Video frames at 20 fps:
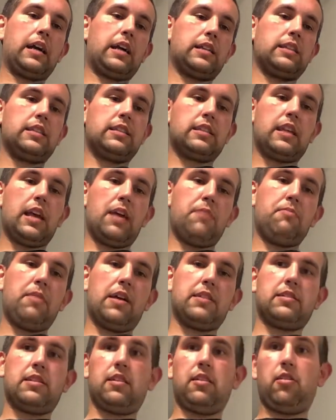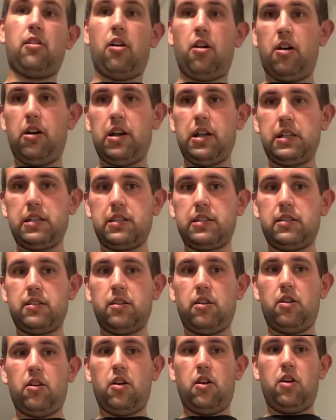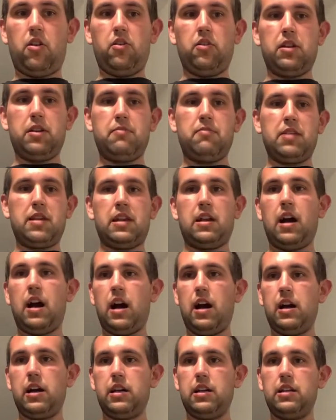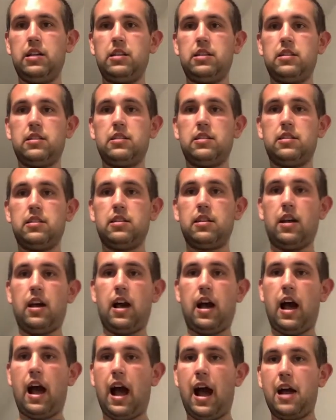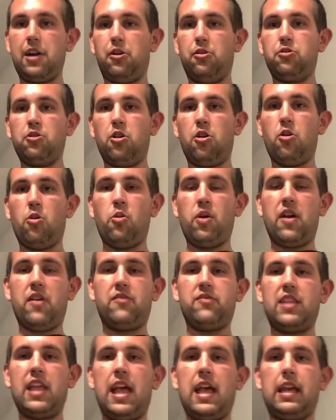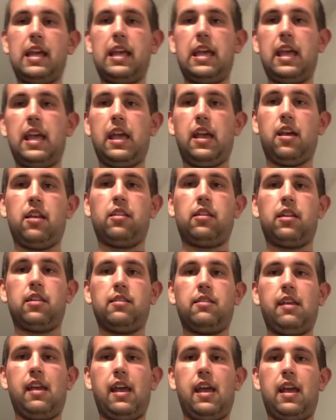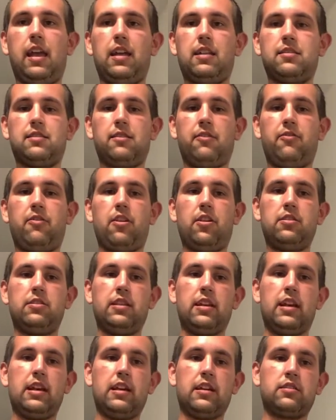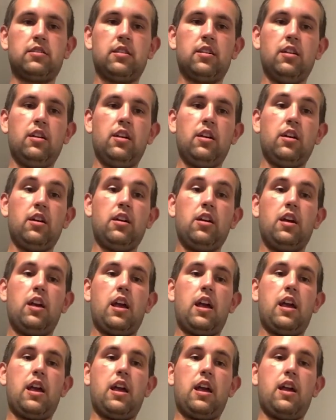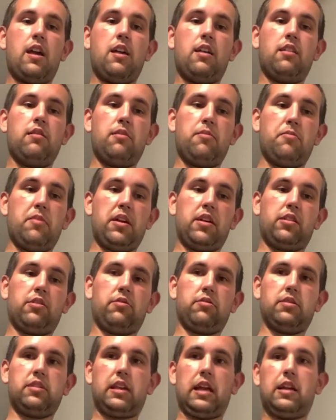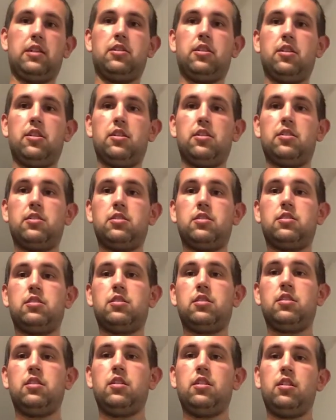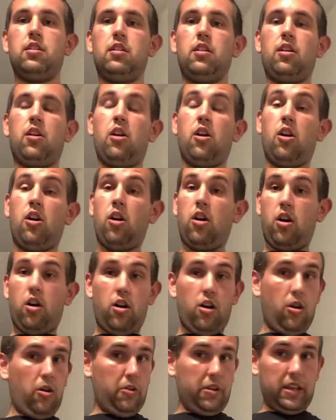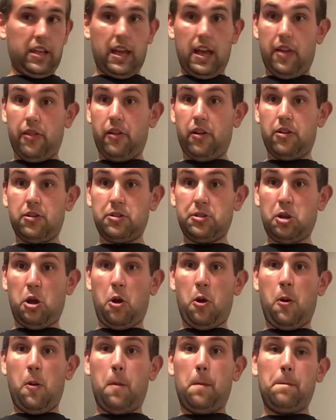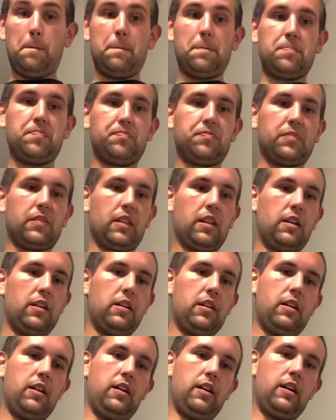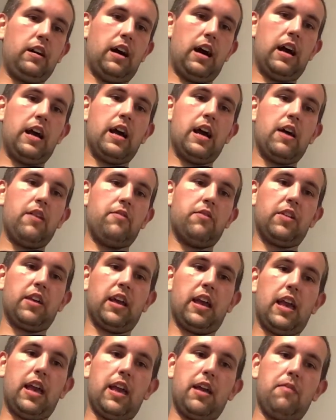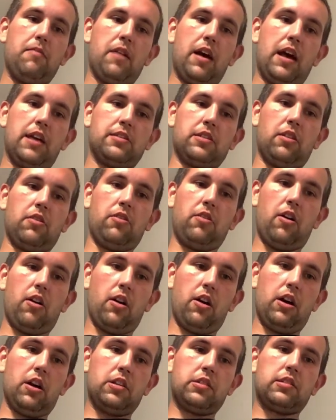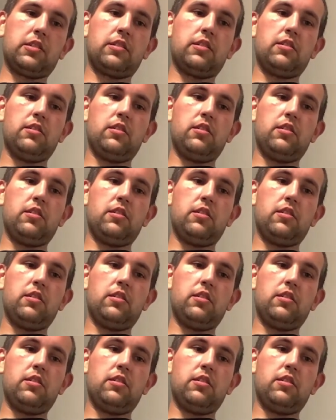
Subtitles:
got this game as a loss only because I don't know if they can contain Stephon Diggs and Emmanuel Sanders all together. So I have the game as a loss.